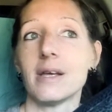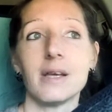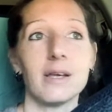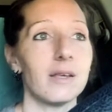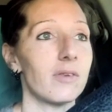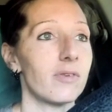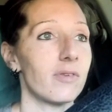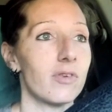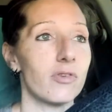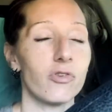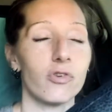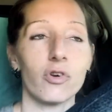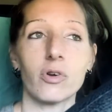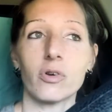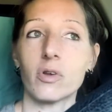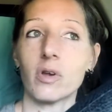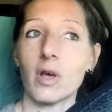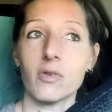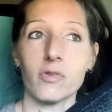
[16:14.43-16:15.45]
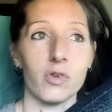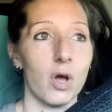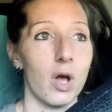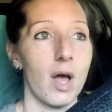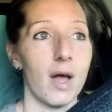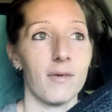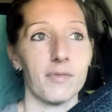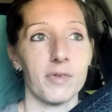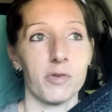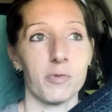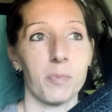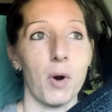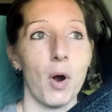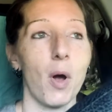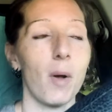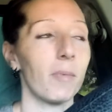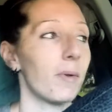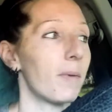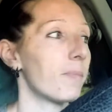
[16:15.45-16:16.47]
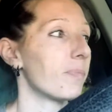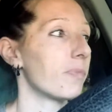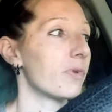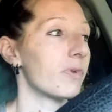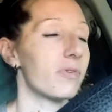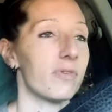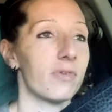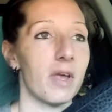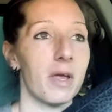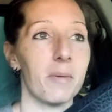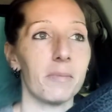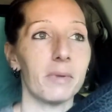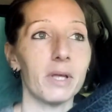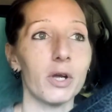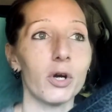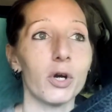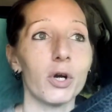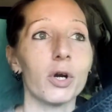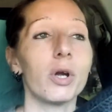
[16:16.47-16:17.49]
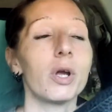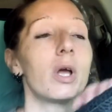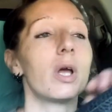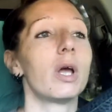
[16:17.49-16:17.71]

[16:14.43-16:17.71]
His sister does not have this problem. Same litter.